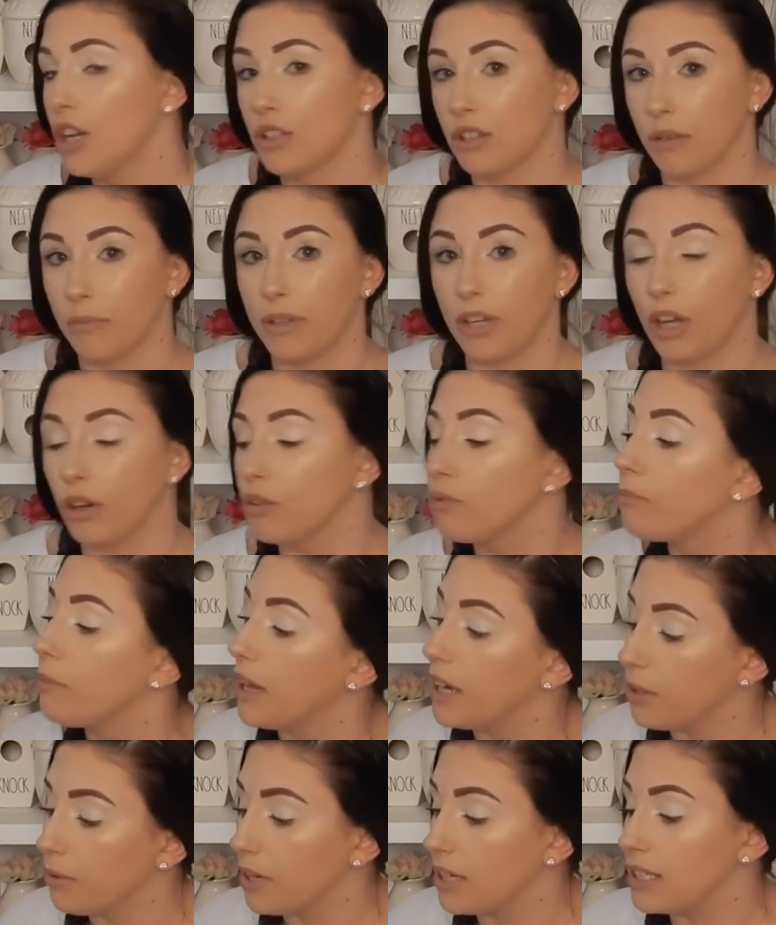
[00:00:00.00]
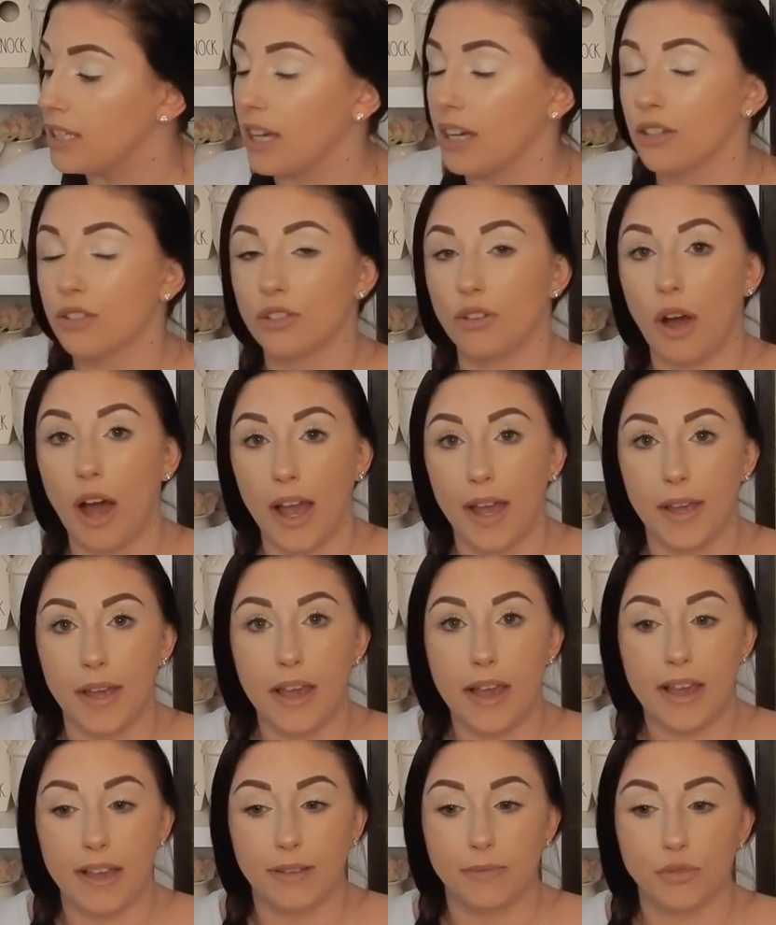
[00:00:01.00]
So let me know. But anyways, yeah, so I
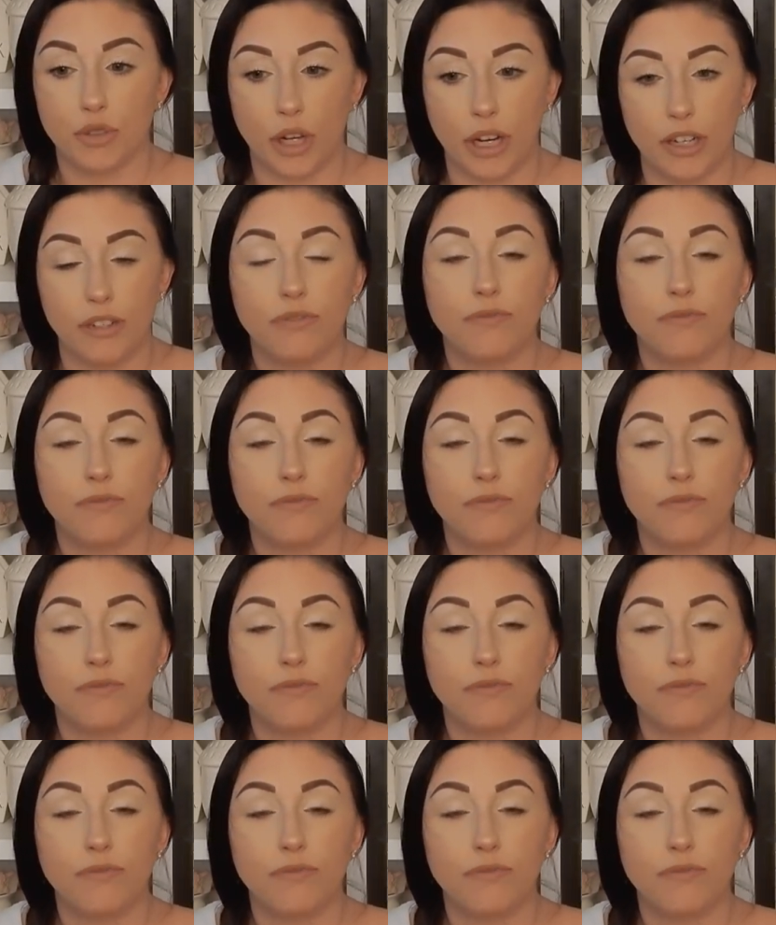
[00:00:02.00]
am trying